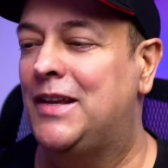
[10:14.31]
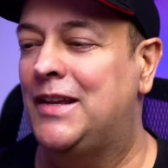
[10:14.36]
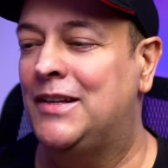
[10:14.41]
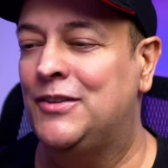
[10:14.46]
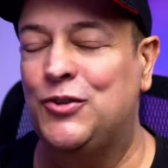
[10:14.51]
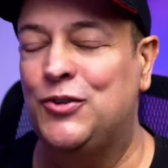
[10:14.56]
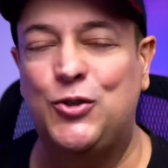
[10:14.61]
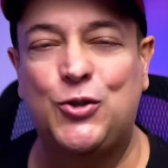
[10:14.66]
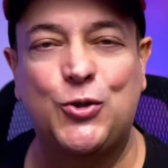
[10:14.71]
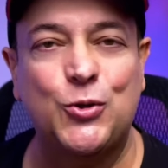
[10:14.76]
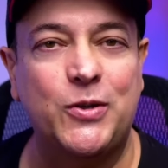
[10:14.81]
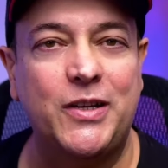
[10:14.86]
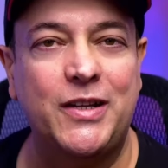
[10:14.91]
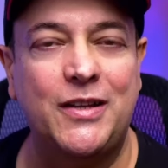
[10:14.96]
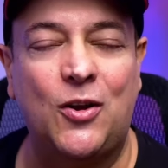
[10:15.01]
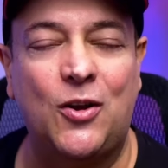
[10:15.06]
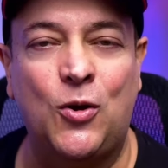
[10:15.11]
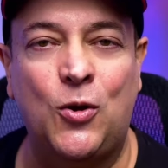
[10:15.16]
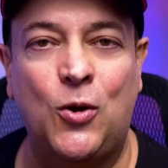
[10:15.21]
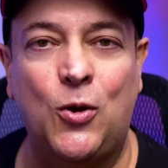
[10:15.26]

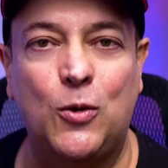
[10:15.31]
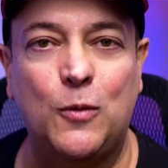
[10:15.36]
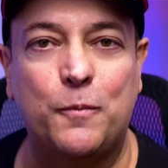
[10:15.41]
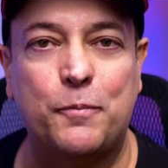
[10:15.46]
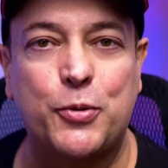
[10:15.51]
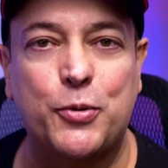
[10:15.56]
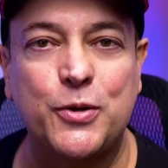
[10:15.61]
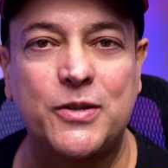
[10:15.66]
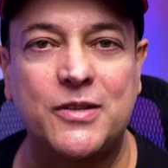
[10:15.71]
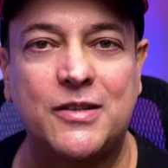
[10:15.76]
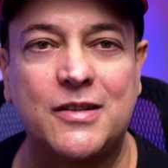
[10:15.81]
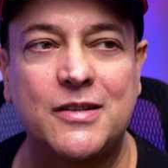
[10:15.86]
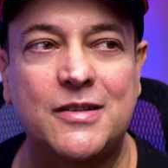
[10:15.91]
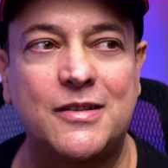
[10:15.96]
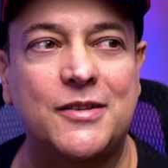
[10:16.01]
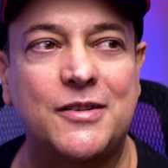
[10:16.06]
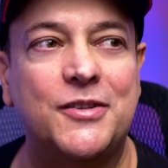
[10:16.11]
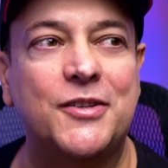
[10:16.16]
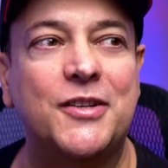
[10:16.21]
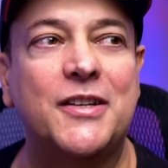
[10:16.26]
Enjoy the whole
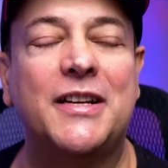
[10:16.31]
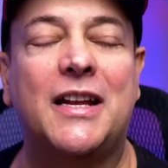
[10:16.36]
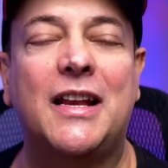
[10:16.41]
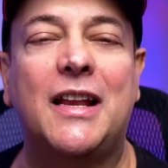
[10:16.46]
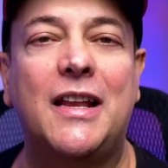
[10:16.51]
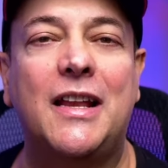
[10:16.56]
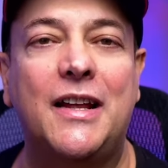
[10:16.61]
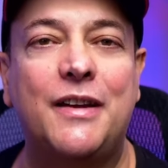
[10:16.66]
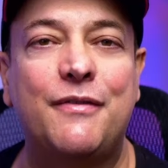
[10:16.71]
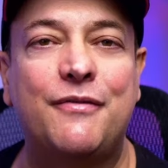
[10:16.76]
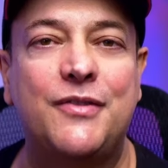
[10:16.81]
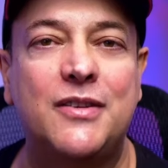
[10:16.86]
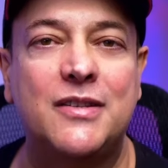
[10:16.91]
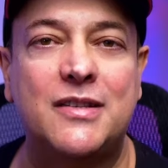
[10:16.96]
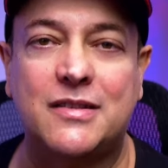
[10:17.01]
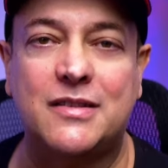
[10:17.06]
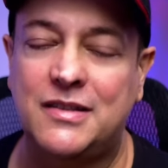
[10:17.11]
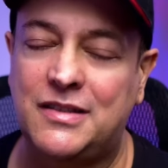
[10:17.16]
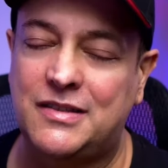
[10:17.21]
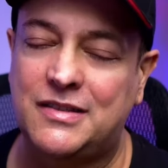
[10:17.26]
process. And you're going to love
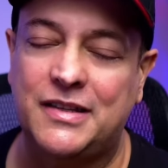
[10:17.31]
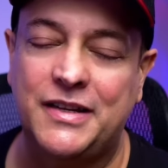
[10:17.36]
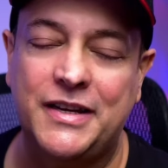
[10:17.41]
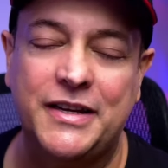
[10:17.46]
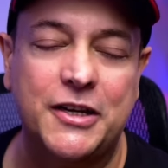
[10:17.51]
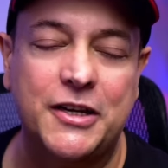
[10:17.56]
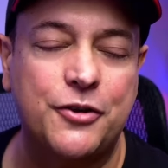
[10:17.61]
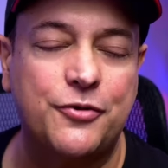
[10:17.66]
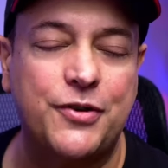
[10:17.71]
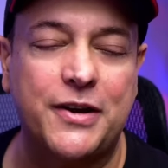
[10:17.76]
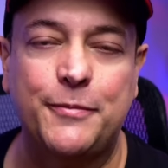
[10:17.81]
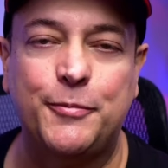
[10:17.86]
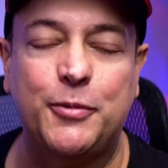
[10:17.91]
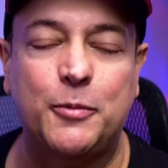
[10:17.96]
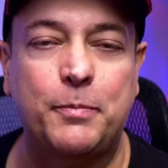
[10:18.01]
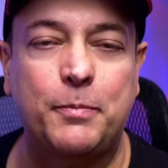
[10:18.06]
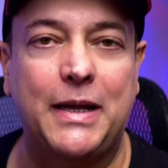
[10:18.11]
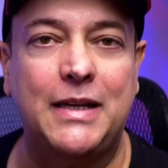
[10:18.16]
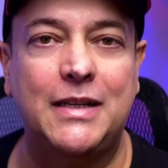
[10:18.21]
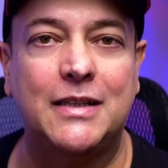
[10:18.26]
this. This is an
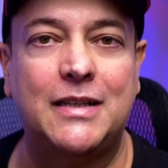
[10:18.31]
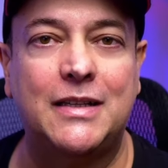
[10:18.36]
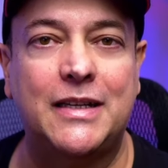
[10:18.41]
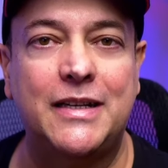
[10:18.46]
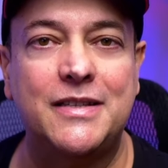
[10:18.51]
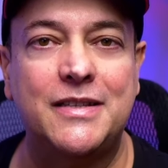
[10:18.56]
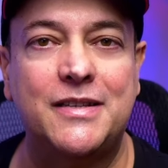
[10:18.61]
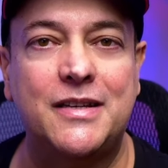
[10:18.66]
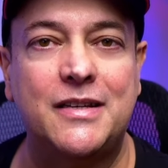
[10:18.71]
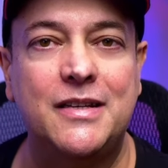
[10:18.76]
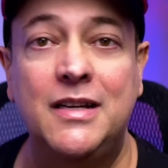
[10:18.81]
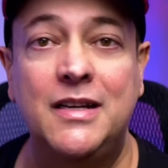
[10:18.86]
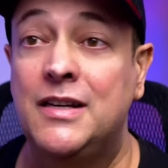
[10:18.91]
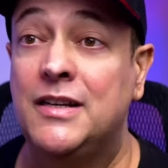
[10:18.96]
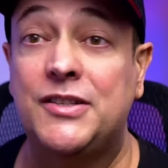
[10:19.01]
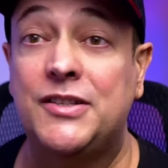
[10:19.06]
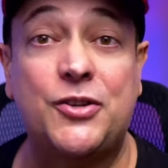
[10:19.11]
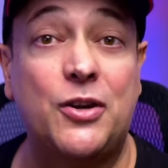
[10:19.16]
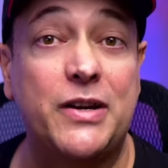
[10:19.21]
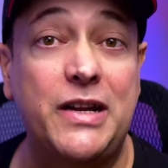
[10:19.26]
incredible palate cleanser.
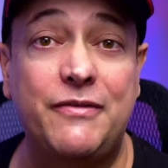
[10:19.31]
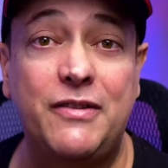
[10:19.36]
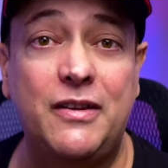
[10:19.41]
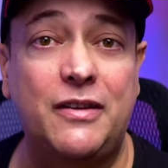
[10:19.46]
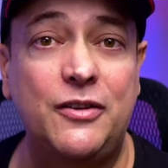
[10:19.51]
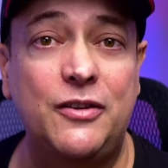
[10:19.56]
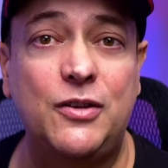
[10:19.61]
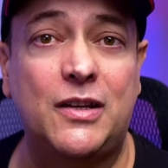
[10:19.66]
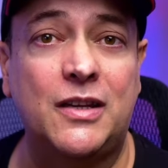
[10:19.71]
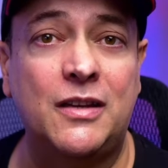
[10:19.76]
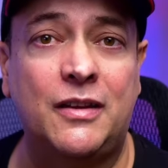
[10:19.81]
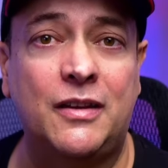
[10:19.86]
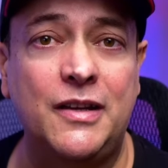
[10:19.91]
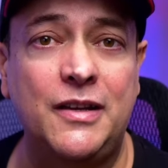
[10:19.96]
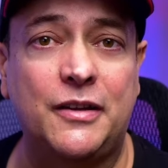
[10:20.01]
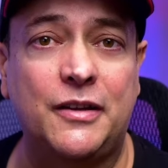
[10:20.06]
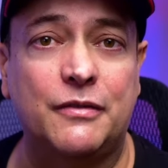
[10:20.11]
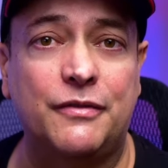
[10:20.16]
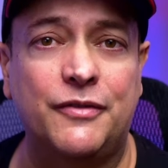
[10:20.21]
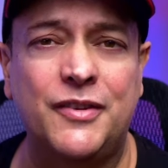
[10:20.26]
It's got everything you can
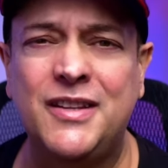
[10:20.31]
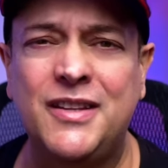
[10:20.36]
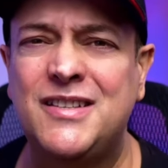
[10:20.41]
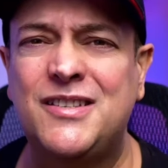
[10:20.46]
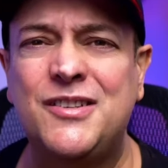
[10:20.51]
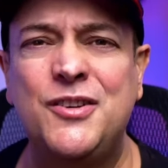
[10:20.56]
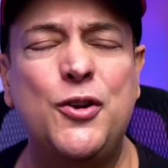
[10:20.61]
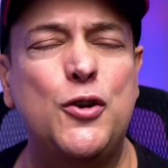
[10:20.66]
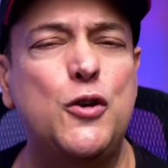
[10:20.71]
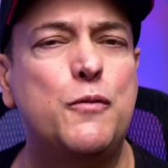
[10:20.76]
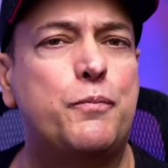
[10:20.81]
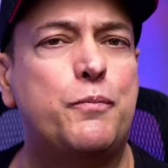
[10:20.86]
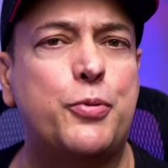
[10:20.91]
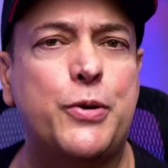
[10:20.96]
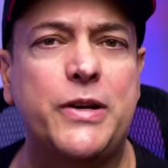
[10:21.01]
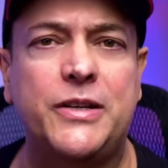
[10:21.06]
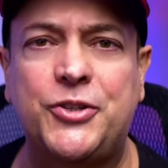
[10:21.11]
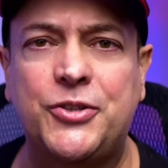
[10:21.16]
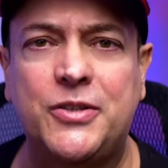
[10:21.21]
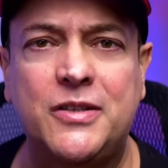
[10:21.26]
think of. And there's no
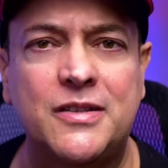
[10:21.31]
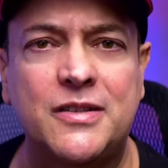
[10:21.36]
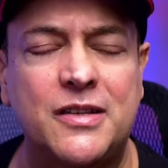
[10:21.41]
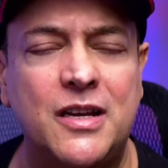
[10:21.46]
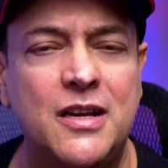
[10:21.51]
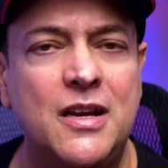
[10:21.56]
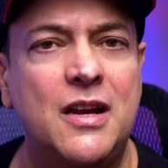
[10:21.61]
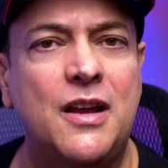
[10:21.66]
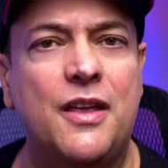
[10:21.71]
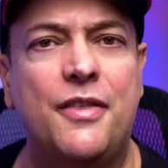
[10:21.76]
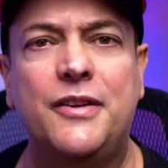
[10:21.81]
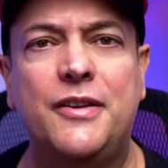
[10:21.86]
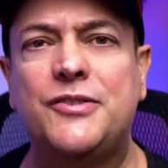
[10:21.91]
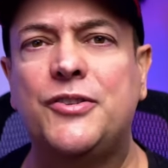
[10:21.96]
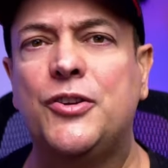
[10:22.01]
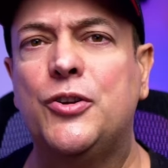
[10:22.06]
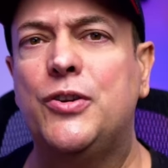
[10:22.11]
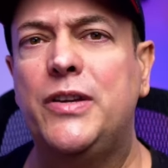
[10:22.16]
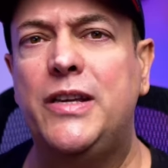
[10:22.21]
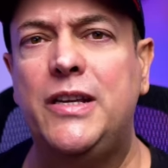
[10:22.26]
prejudice.
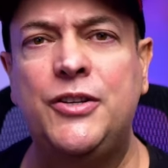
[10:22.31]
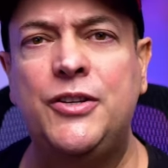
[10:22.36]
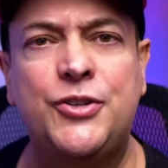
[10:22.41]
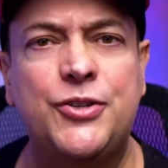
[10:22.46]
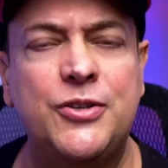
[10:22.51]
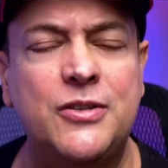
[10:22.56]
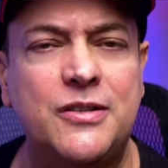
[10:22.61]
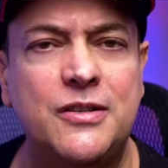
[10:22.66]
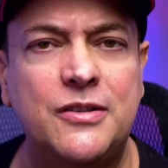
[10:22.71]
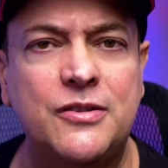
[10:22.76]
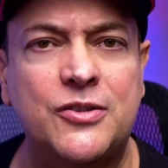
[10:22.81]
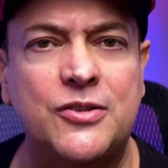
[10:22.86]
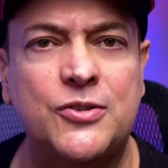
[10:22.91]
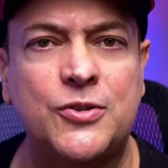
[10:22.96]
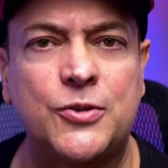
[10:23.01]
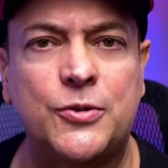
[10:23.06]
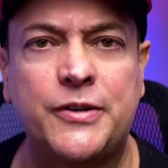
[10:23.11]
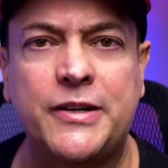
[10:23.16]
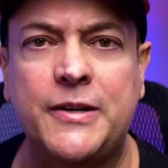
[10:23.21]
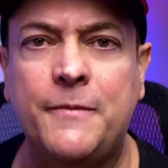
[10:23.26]
There's no issues in the
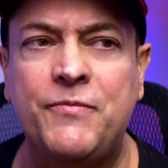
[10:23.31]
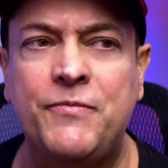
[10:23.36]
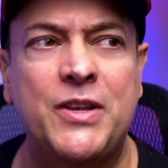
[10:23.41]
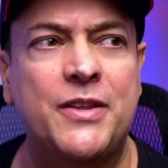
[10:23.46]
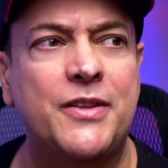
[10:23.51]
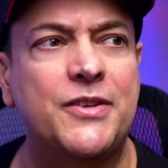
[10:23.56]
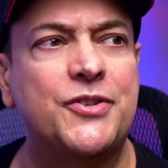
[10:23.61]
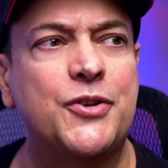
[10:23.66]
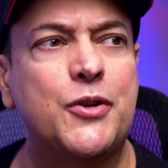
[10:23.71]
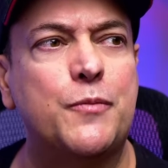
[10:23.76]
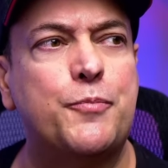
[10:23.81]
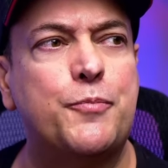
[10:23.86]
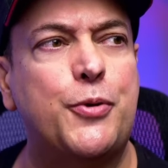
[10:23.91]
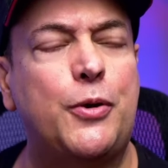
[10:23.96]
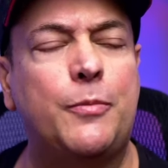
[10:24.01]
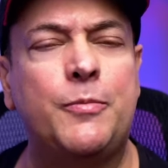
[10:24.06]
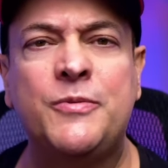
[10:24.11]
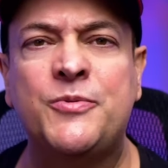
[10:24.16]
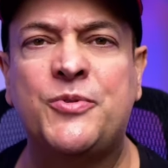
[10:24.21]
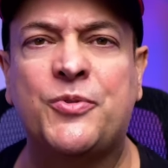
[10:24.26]
story. There's no
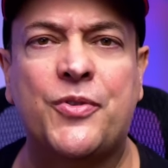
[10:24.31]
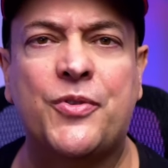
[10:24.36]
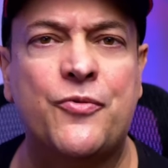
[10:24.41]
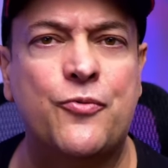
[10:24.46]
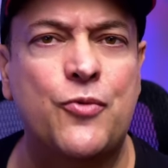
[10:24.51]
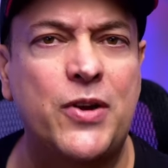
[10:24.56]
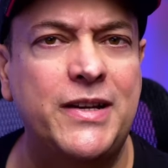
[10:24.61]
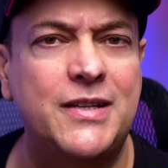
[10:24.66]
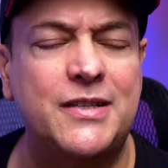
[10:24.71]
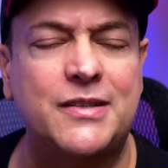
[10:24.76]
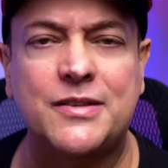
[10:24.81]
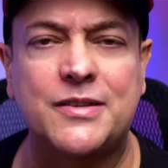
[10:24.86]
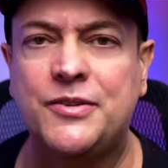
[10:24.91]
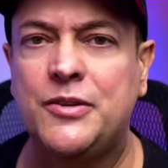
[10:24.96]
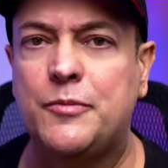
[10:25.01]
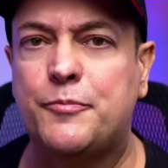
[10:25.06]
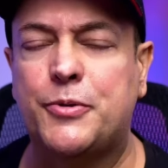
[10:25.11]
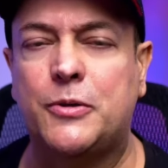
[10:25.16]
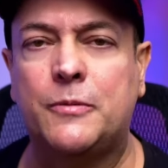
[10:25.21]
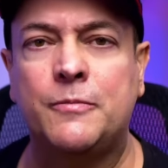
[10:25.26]
problems with race. There's
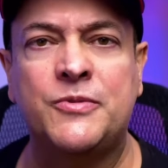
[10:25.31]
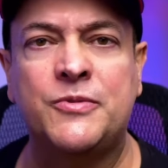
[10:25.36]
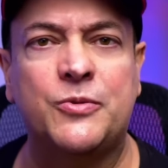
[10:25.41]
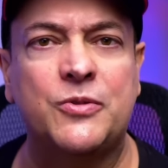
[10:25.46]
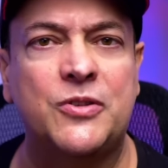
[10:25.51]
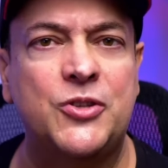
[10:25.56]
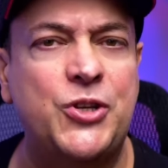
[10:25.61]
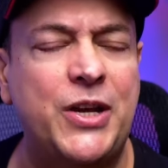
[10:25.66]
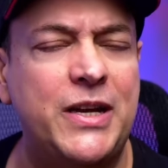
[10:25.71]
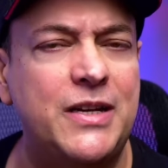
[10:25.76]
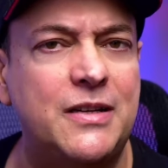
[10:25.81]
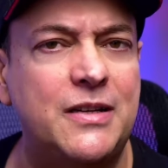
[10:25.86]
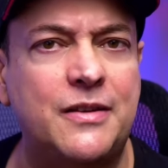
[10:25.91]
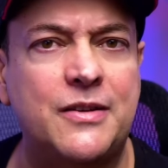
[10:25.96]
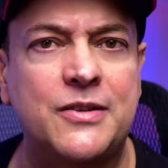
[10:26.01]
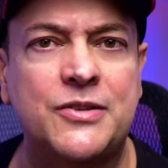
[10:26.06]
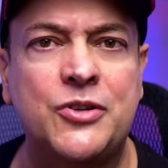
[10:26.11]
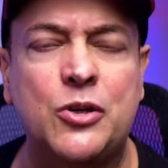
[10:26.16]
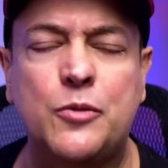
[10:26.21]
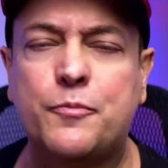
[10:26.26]
no problems with gender.
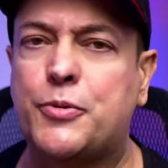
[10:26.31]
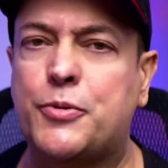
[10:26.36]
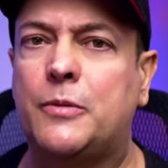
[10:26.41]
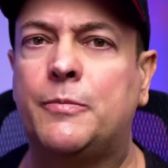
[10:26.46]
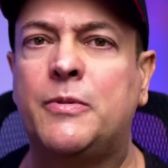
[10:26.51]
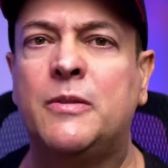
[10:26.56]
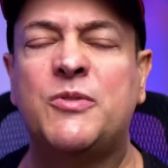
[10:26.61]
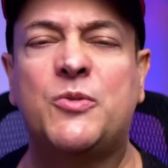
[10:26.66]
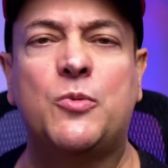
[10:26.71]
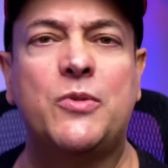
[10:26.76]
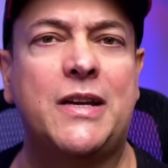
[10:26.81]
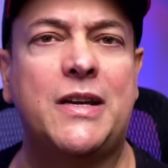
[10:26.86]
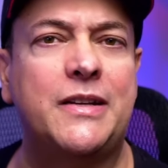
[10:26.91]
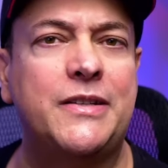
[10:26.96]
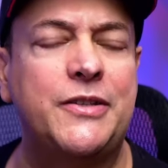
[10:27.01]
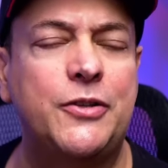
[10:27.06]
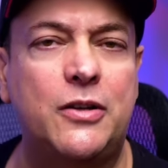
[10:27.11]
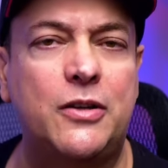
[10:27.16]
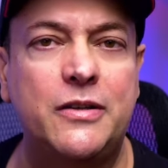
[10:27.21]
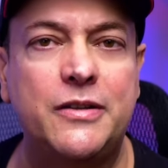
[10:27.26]
There's no problems with
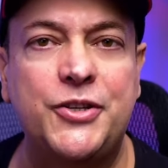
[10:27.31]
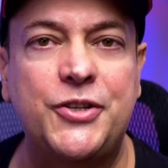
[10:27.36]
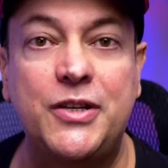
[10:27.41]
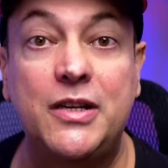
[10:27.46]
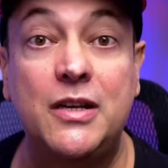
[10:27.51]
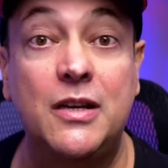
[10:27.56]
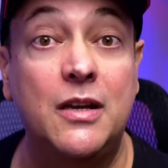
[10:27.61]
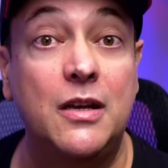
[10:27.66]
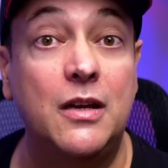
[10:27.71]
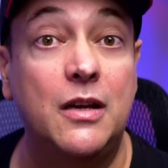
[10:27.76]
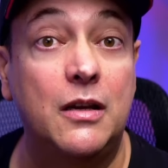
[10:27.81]
ideology.